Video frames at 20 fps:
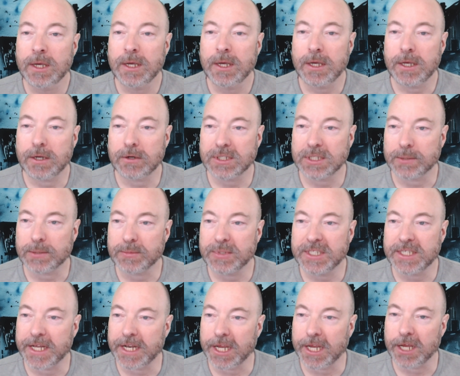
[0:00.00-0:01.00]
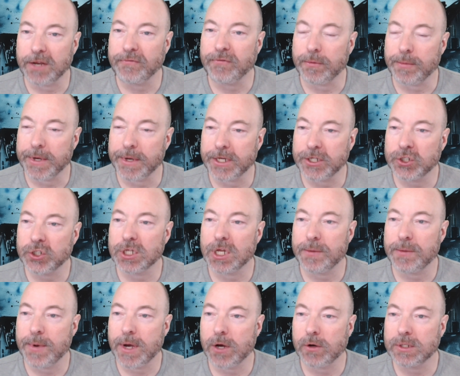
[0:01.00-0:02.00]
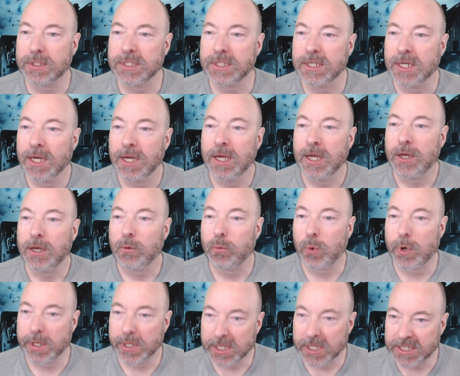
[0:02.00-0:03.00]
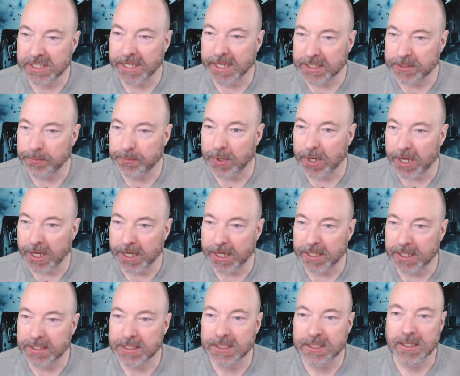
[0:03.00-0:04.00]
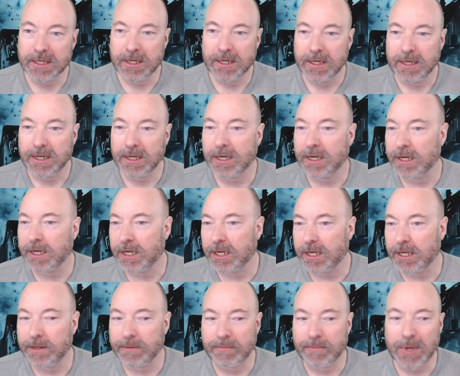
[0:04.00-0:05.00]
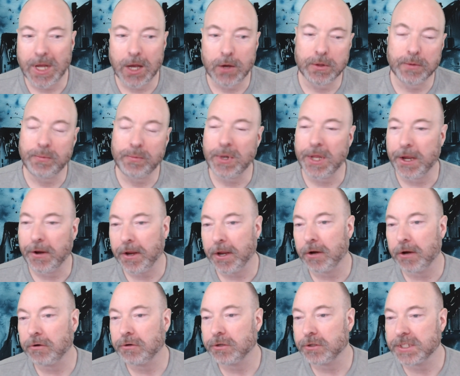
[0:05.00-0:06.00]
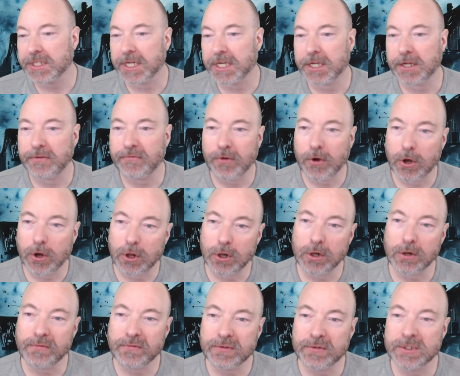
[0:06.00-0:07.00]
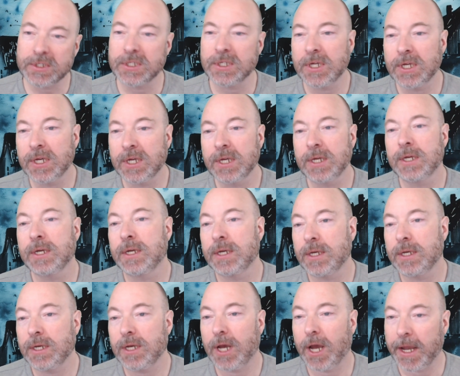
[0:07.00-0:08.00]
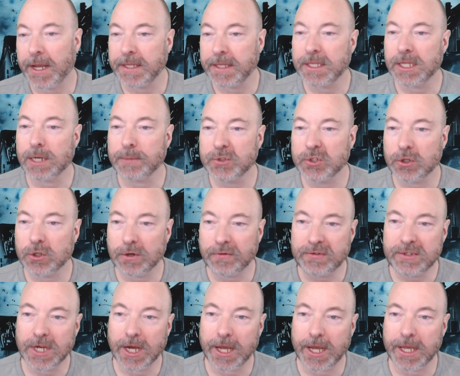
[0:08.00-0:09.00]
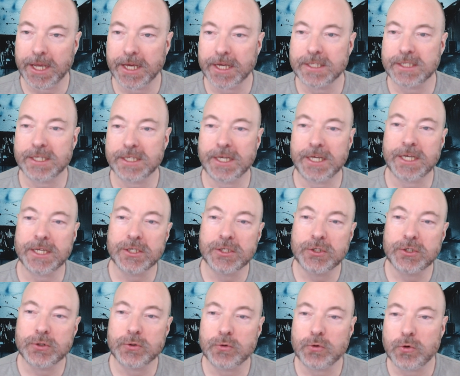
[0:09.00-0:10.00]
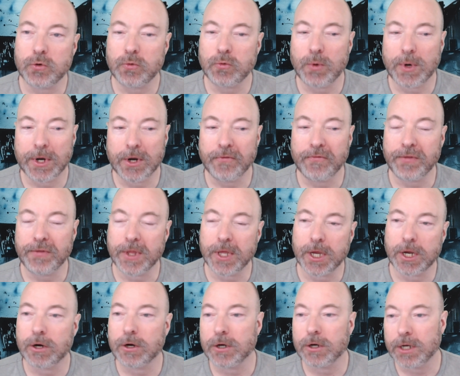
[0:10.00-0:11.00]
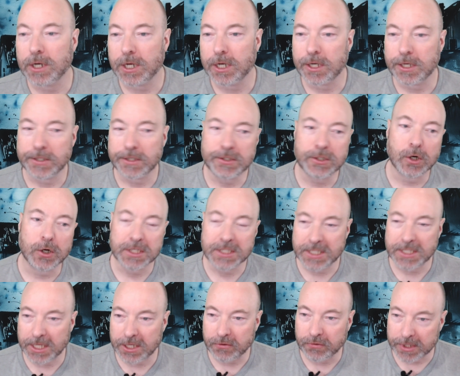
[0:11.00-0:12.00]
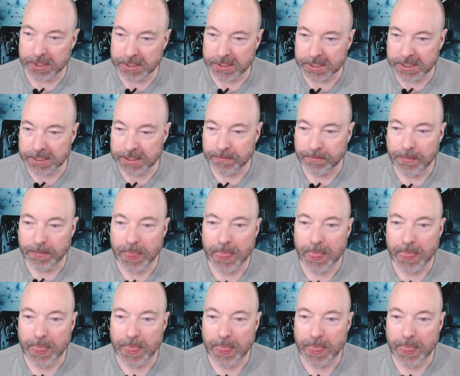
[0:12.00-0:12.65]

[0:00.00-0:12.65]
Here's some setting information about where this takes place, how the player characters get involved. I ended up sort of tying it into one of their dark secrets.